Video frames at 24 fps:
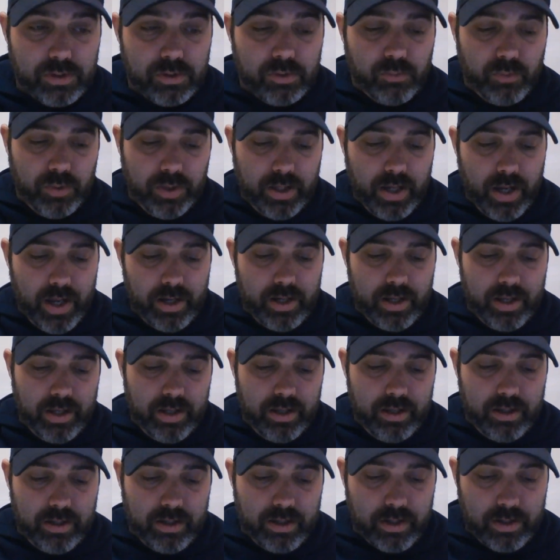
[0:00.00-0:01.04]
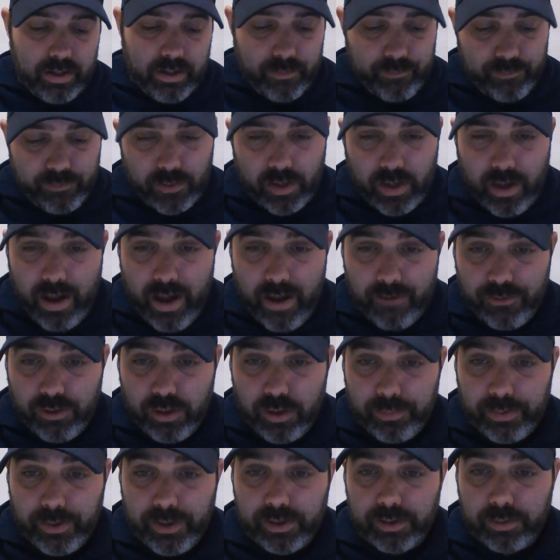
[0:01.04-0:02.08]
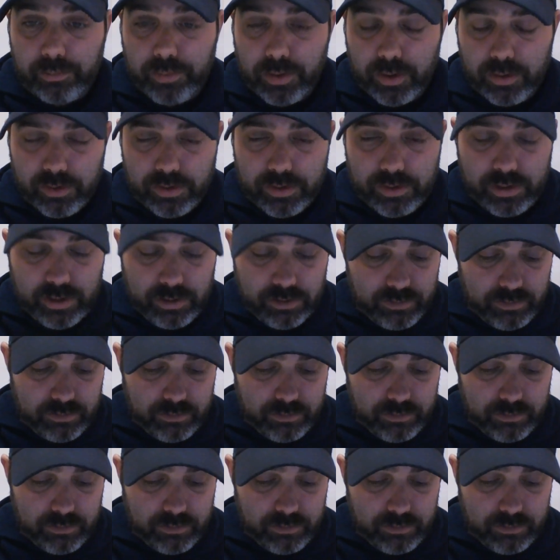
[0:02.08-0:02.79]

We got a half-unit play on the Bruins.